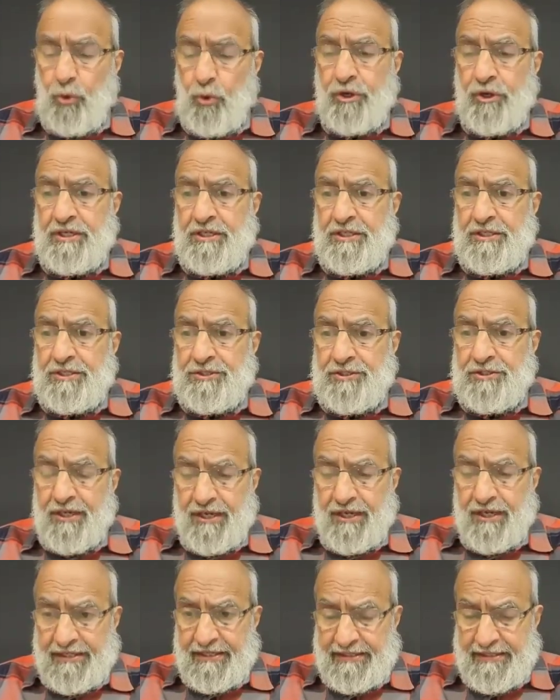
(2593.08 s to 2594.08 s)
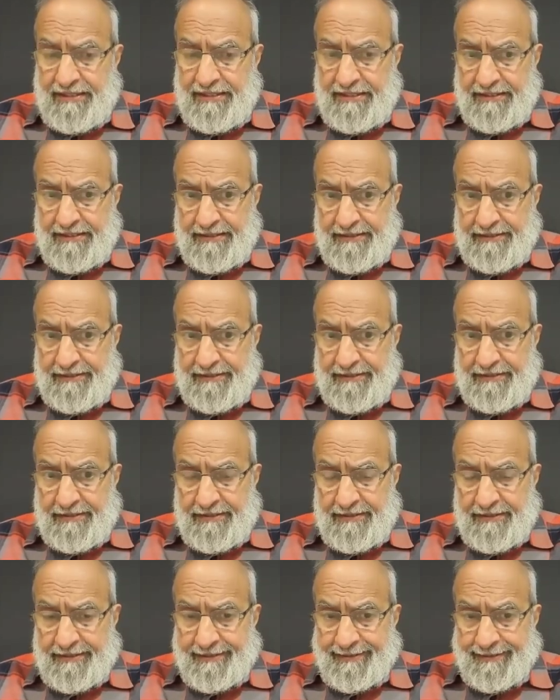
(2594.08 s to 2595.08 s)
points,
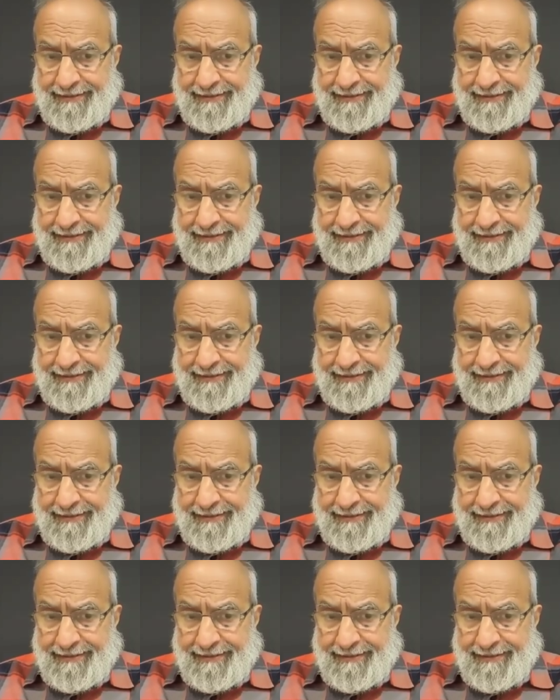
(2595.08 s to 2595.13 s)
ideas,